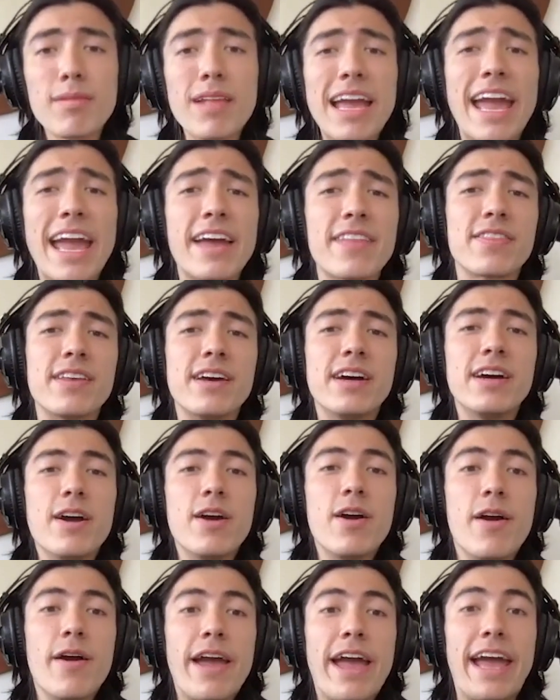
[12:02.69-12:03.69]
And
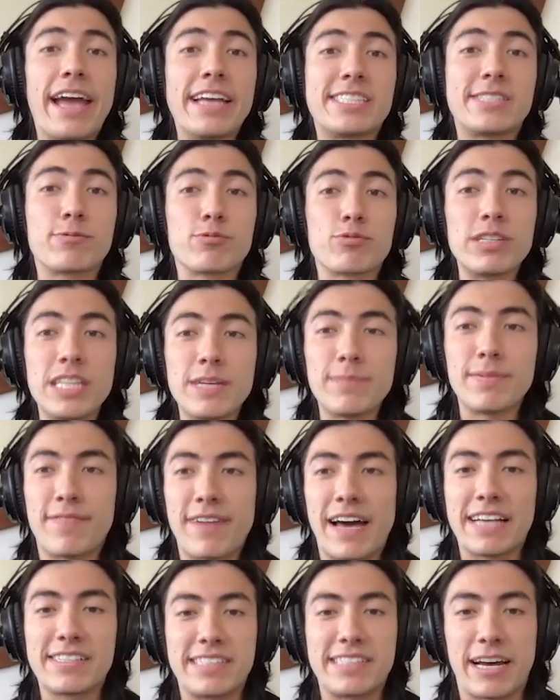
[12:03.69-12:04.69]
it's really been
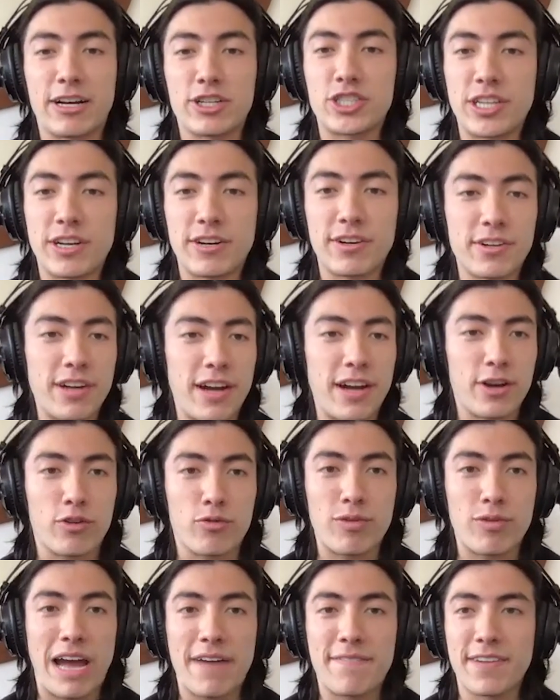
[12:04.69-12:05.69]
fascinating. I'll share a
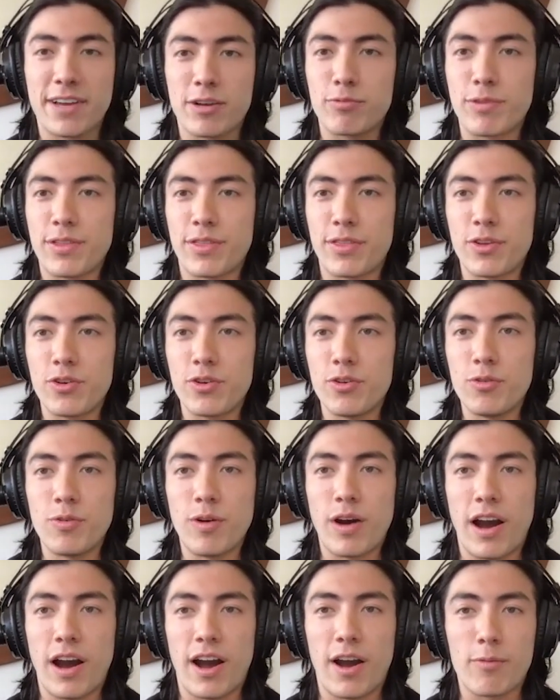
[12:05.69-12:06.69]
graphic with you
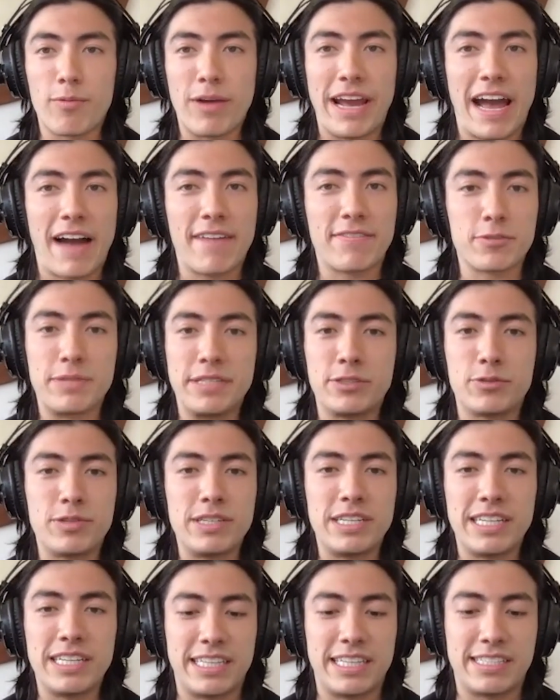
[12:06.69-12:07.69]
right after we
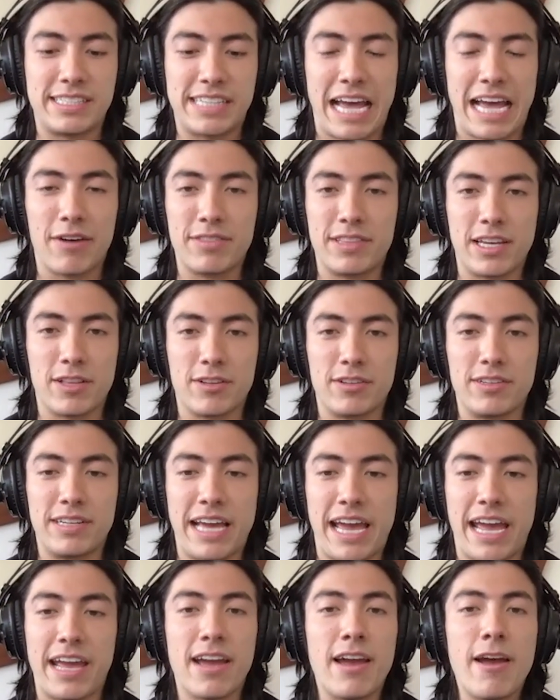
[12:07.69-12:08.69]
tweeted this out the other
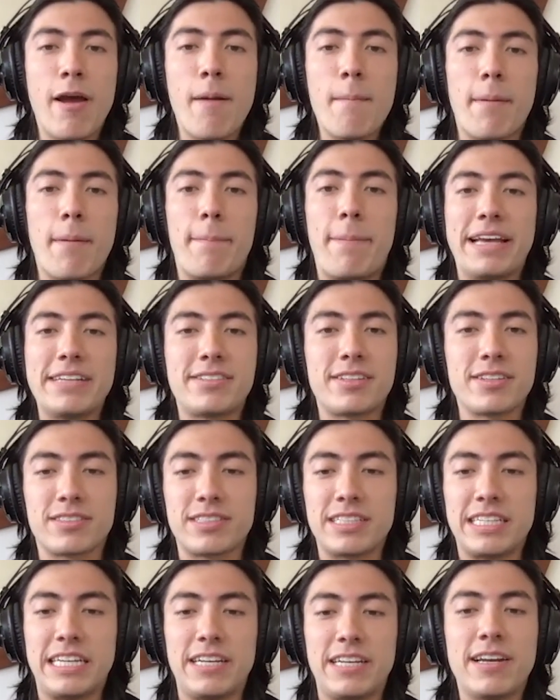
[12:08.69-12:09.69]
day. But
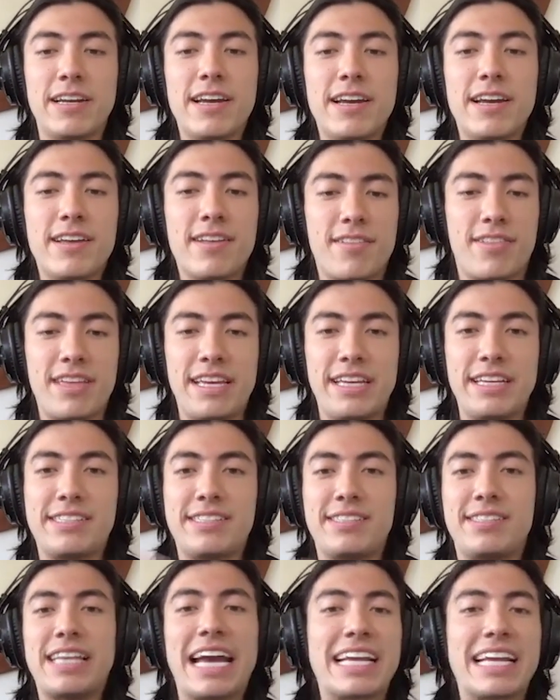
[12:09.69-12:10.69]
basically, the
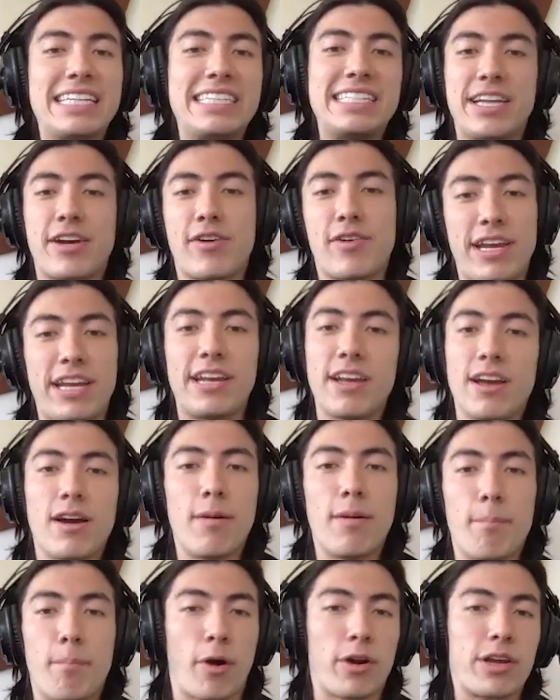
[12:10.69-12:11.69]
secondary
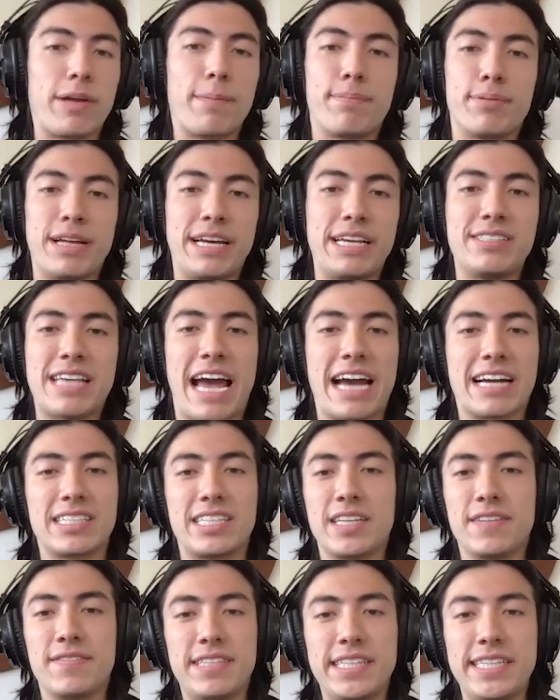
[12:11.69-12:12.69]
marketplace
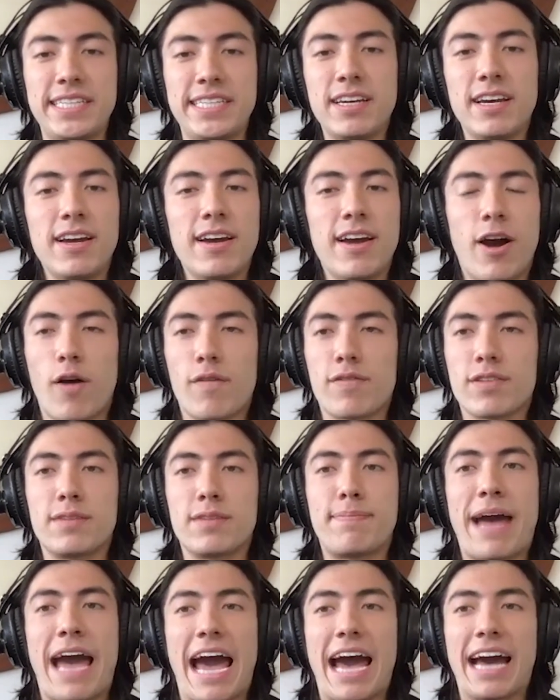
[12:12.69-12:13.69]
activity over the
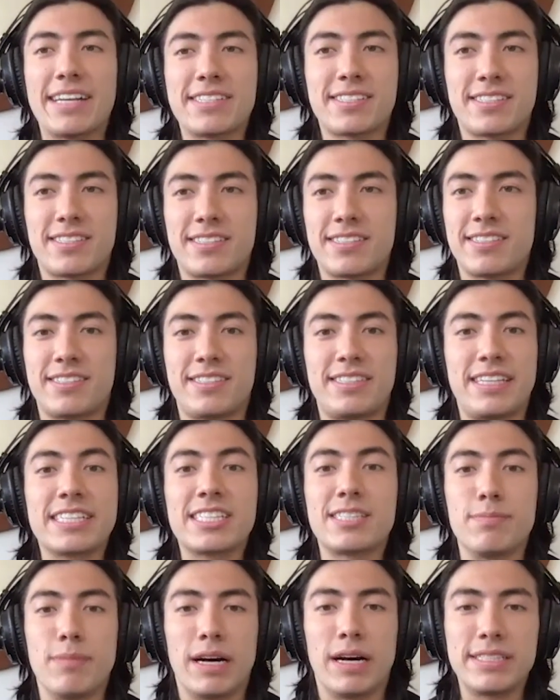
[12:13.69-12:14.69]
past
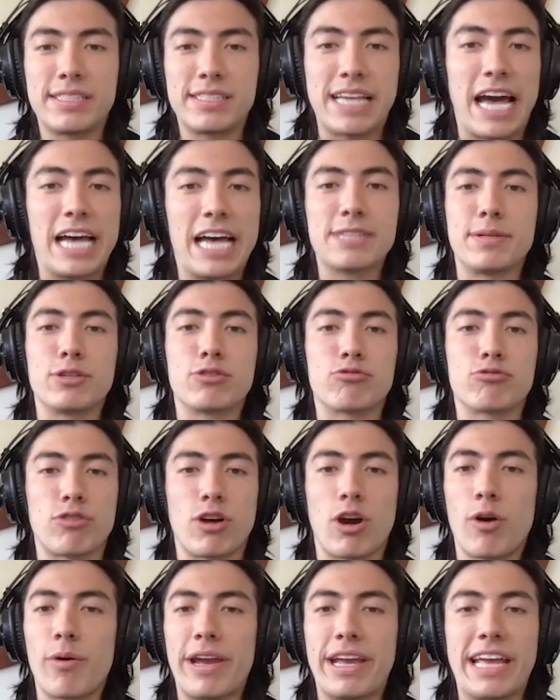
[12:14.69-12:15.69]
6 months has been
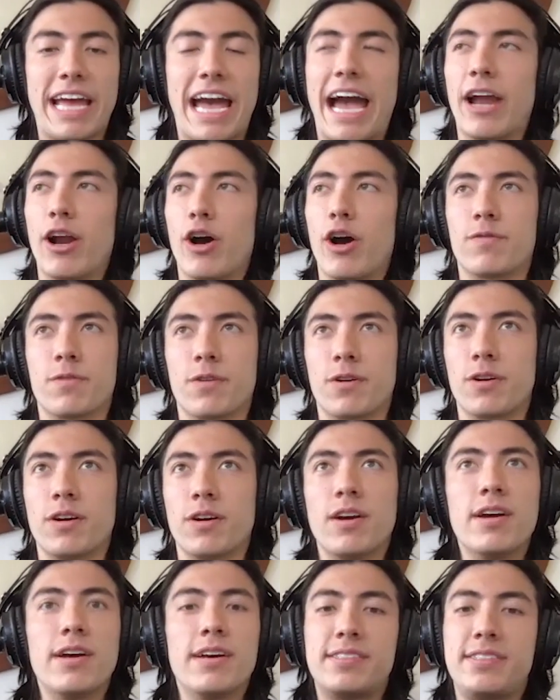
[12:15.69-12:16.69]
growing at
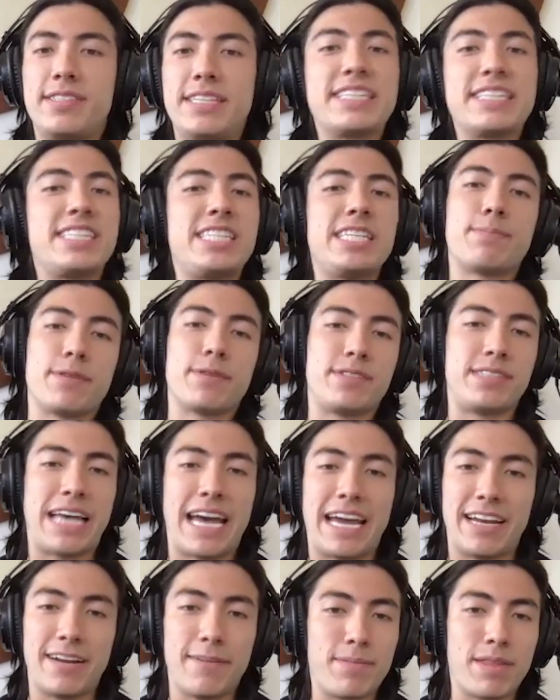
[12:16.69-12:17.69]
over
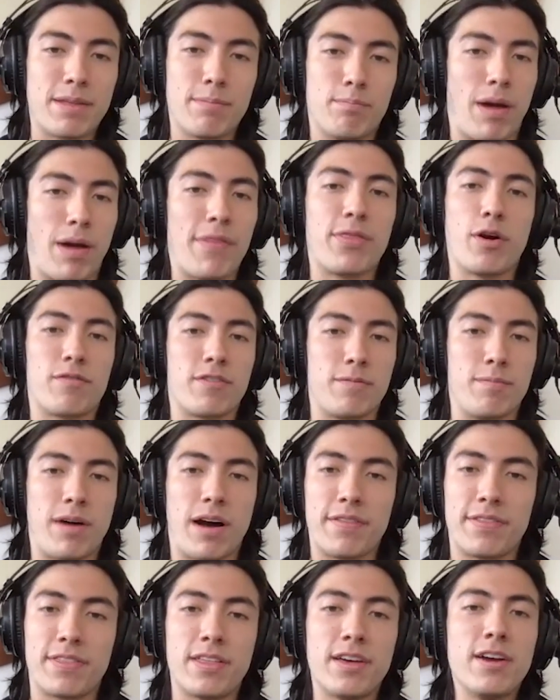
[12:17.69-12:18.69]
60% month over
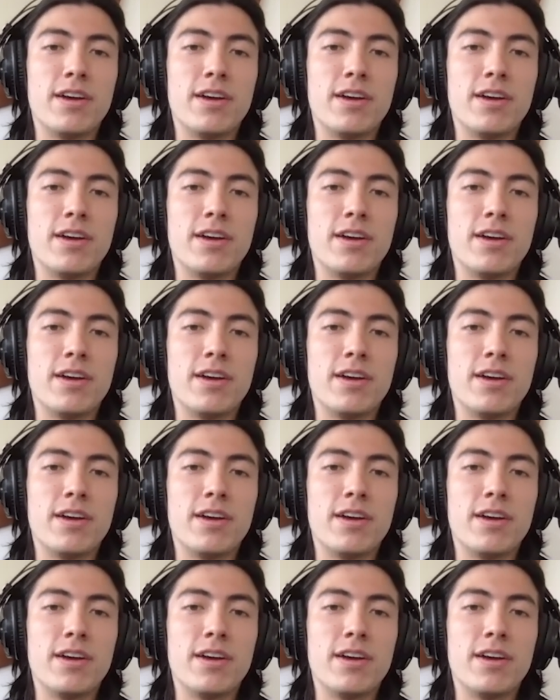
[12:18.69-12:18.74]
month.